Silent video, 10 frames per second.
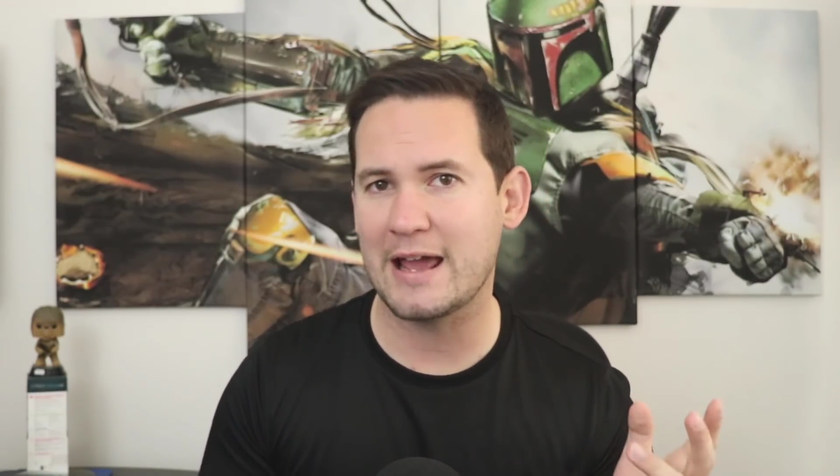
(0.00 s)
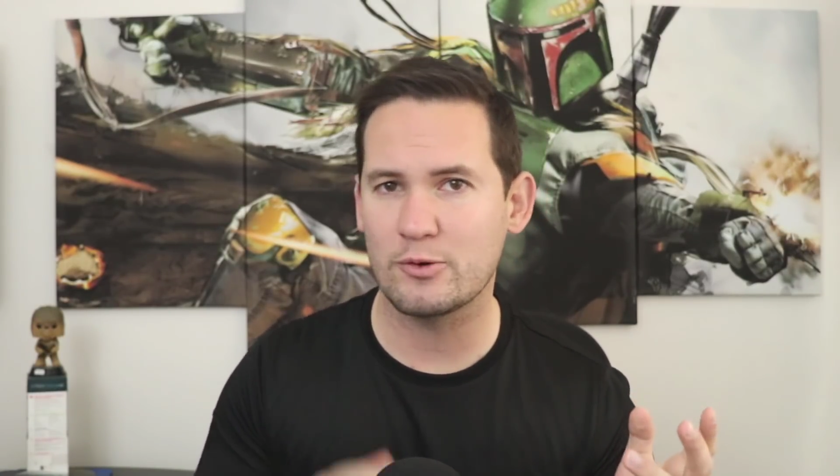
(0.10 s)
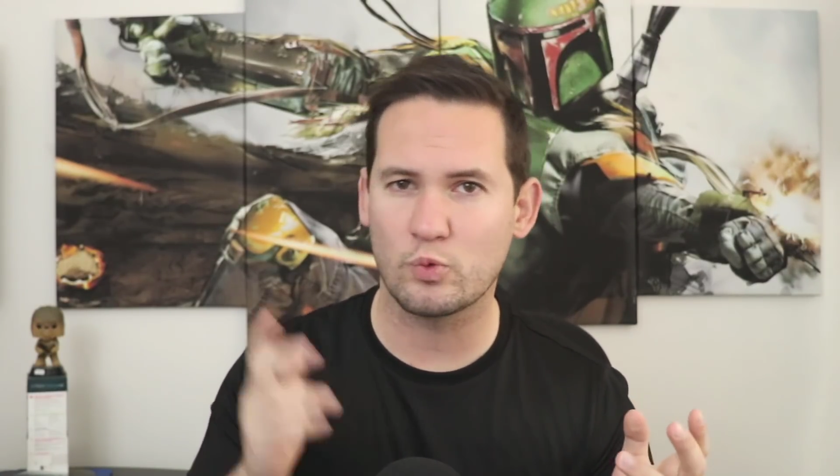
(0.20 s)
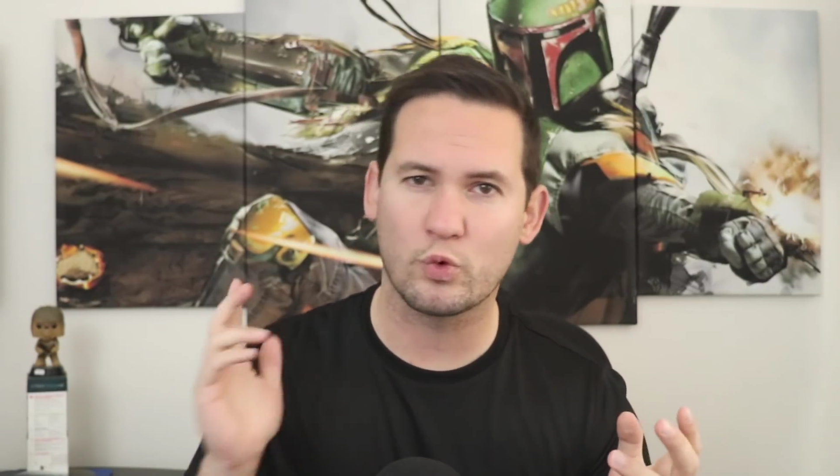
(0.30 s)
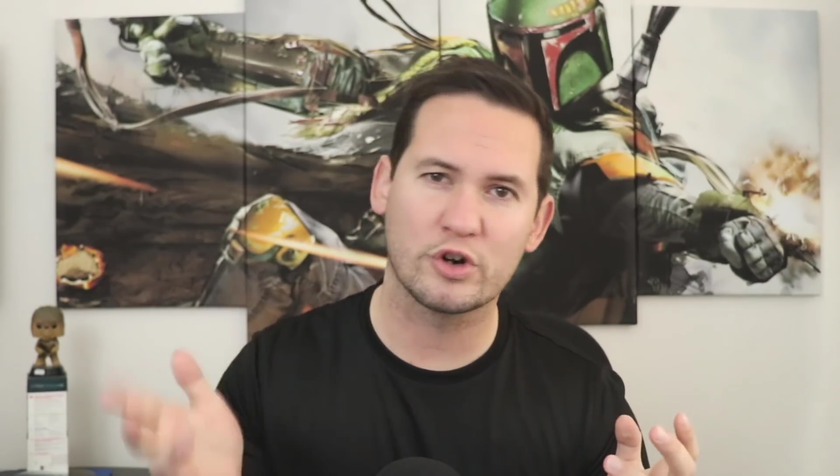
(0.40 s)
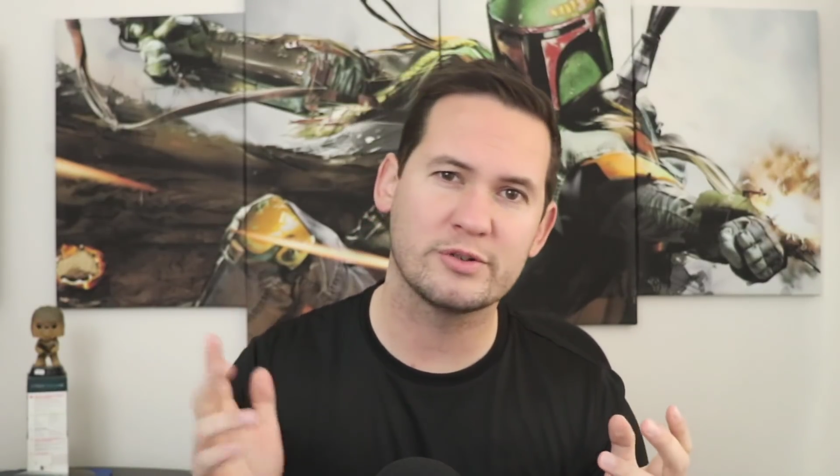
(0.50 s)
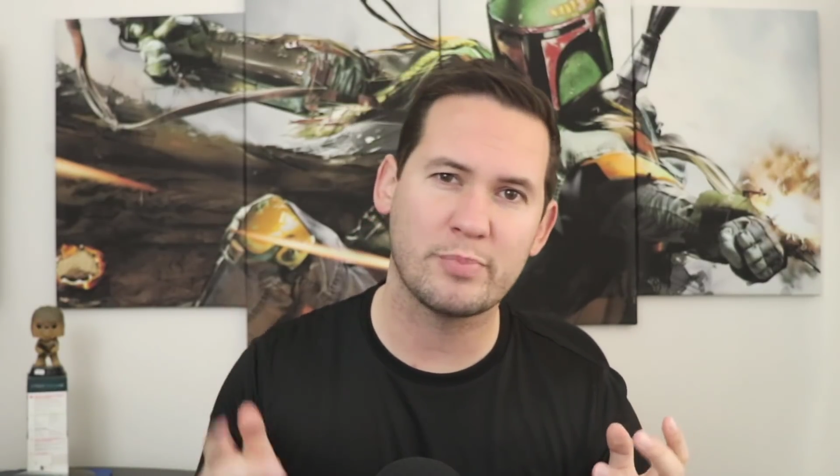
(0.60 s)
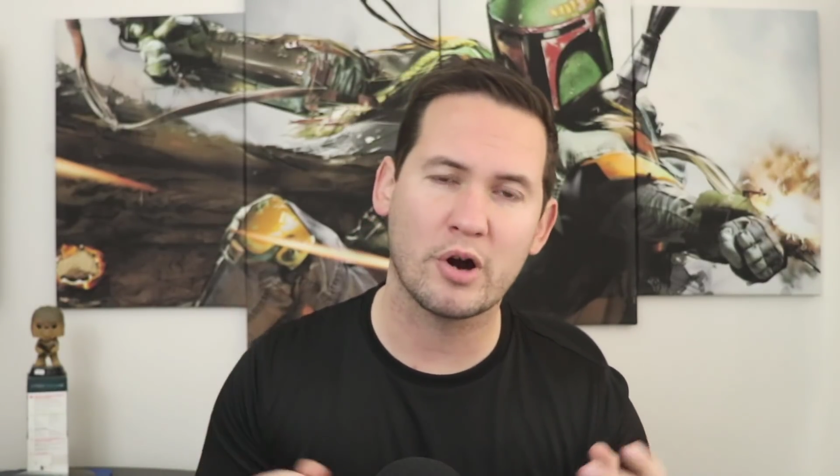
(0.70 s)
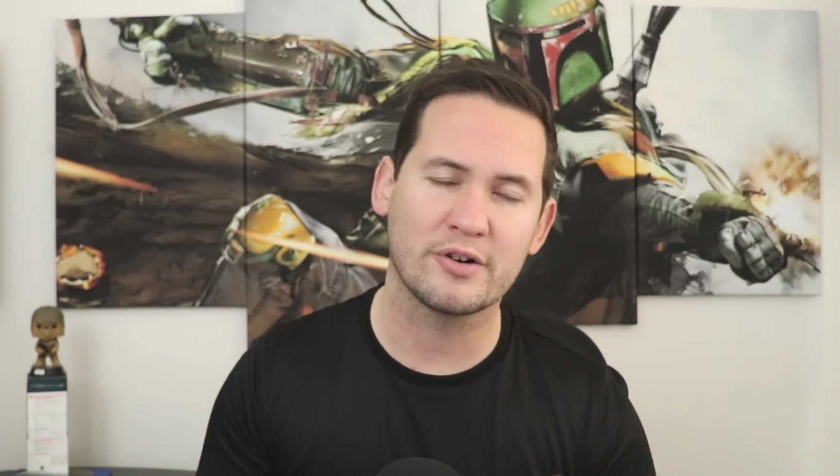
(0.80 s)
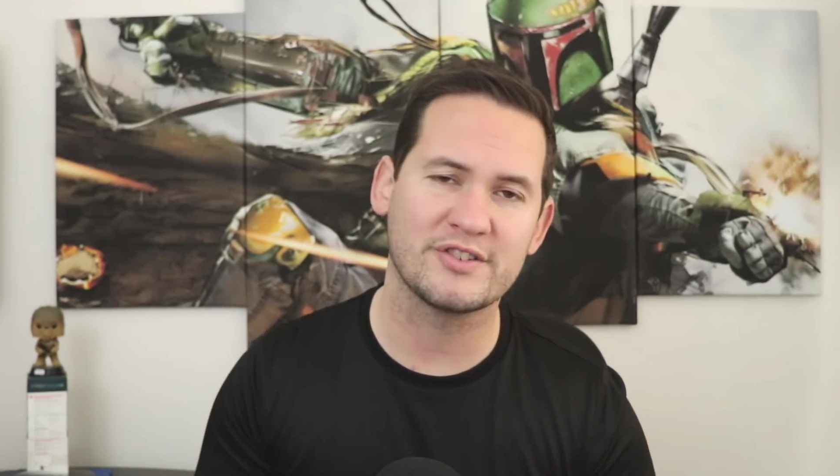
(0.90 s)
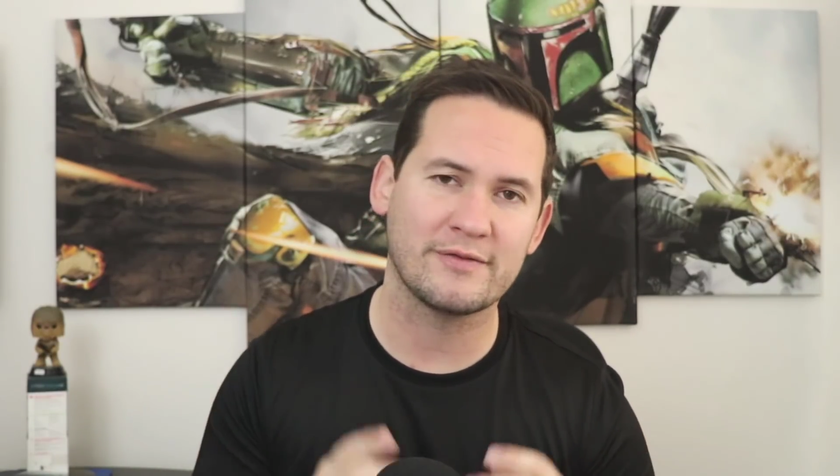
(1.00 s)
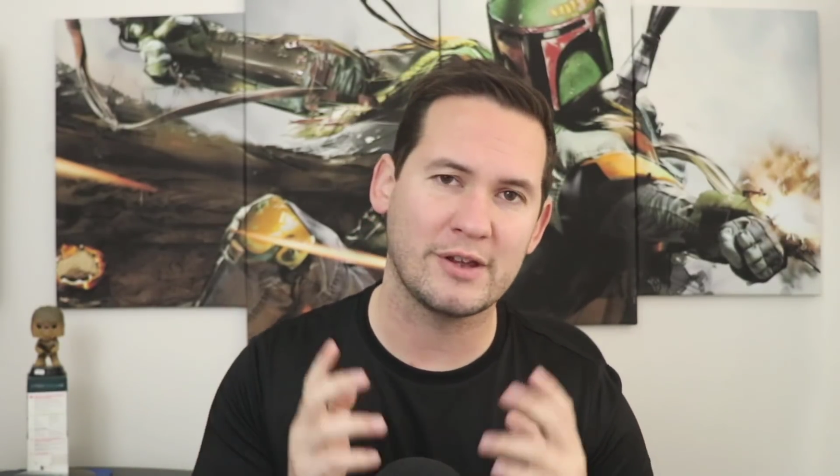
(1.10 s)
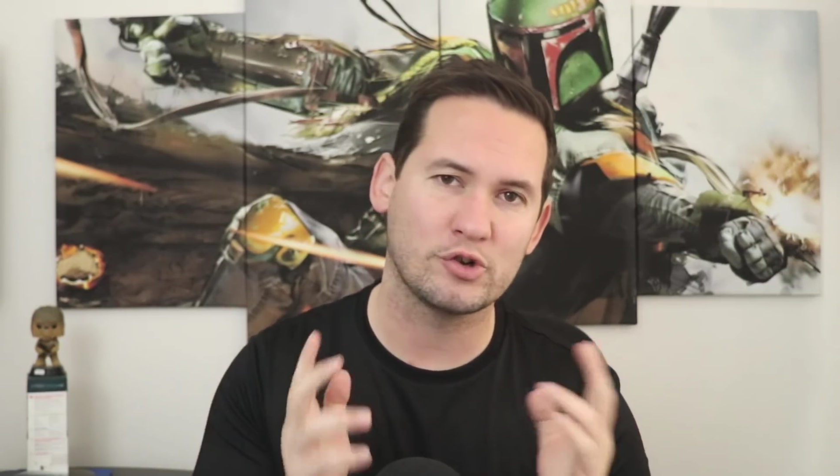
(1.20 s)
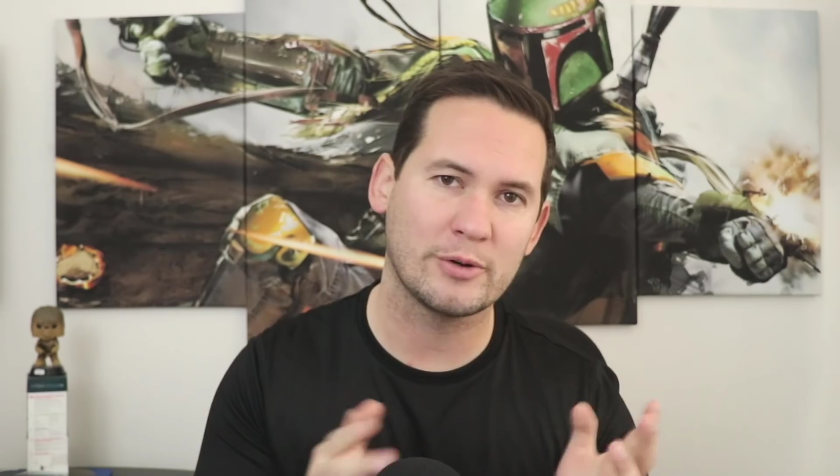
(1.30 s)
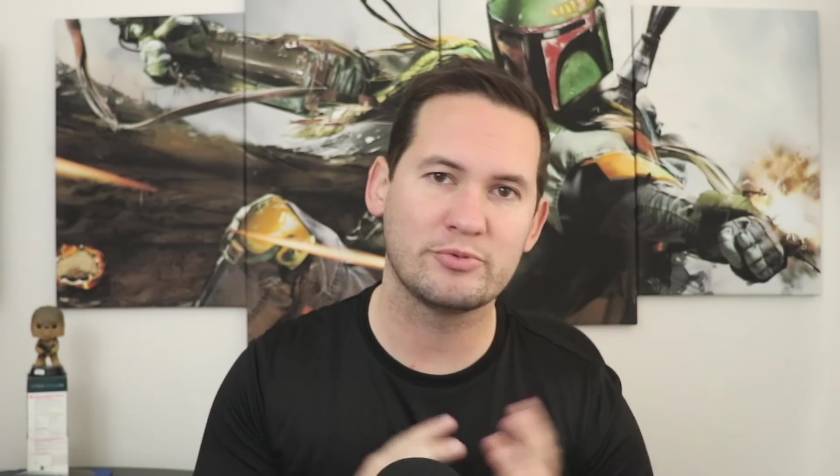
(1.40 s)
and worst parts of the
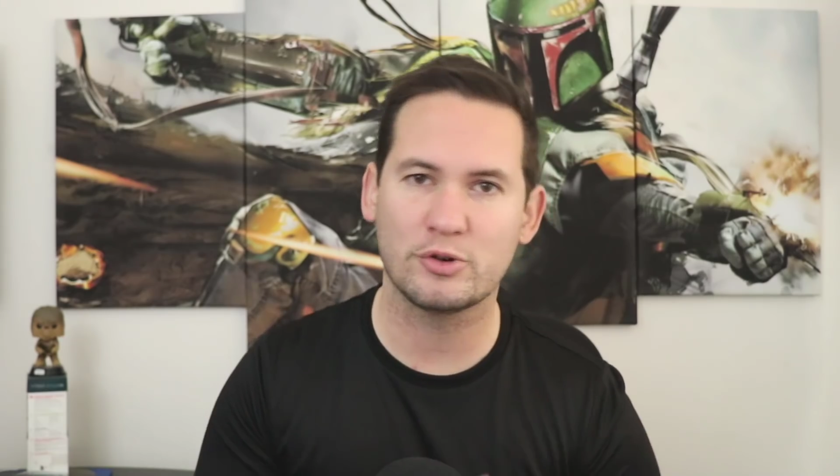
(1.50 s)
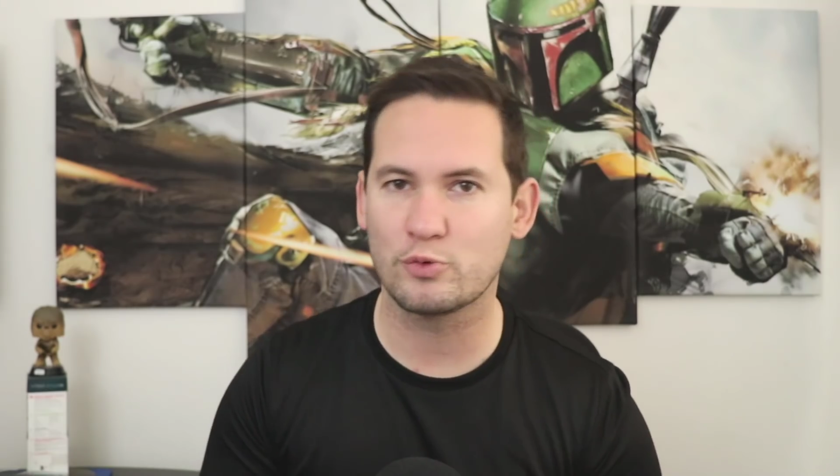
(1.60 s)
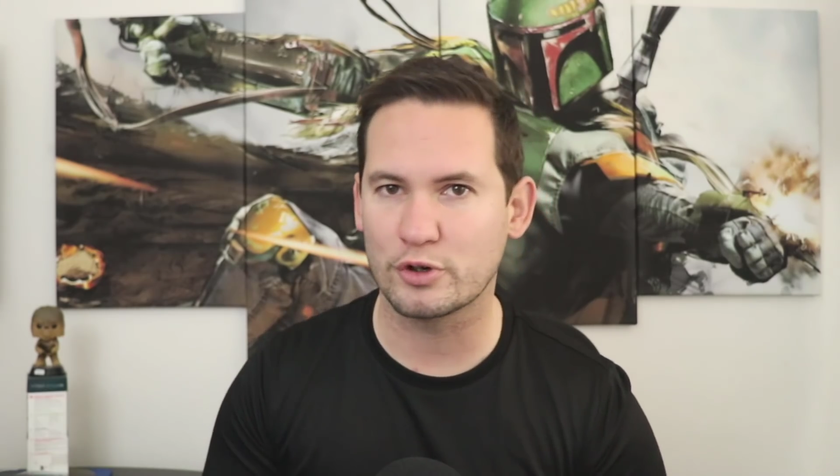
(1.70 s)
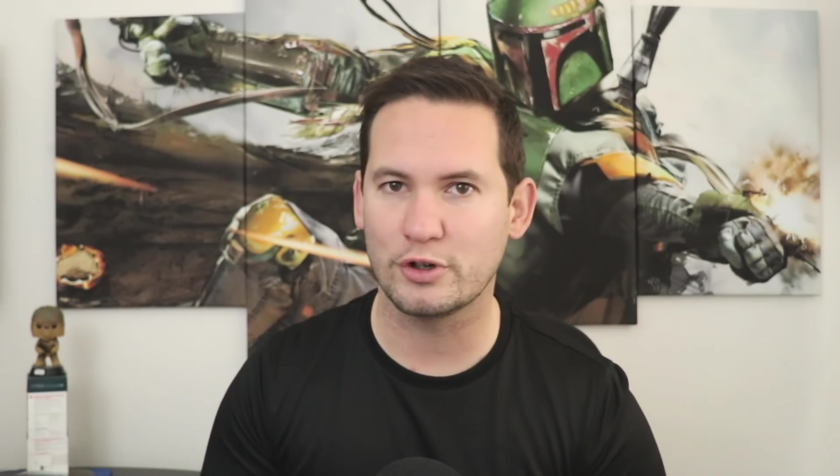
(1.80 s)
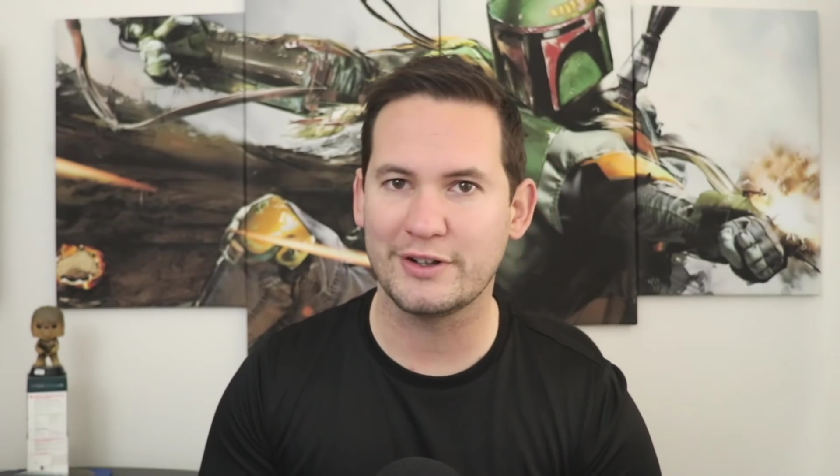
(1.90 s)
crypto world